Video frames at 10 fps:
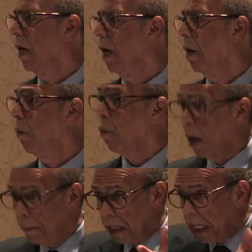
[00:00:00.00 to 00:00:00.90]
uh,
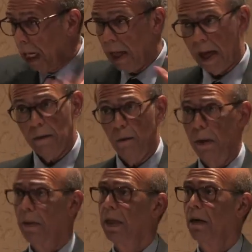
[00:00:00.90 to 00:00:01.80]
women, a lot of
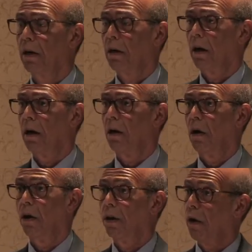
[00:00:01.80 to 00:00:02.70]
women here, uh,
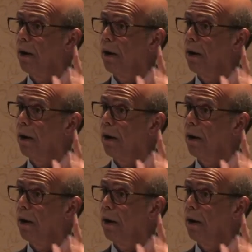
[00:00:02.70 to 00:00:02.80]
although